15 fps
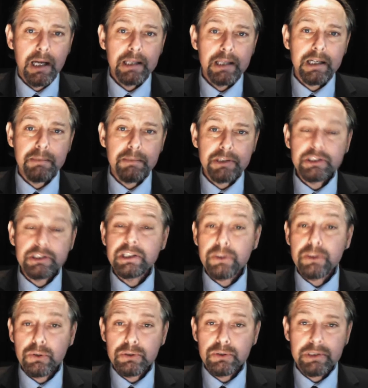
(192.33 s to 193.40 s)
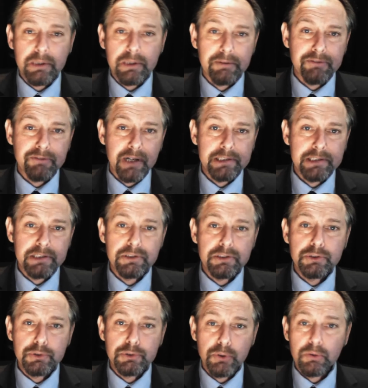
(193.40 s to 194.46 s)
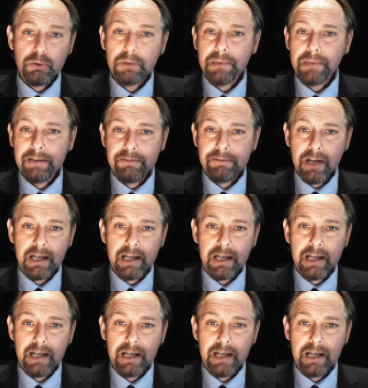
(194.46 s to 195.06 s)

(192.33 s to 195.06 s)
the Commission is also invited to draw up in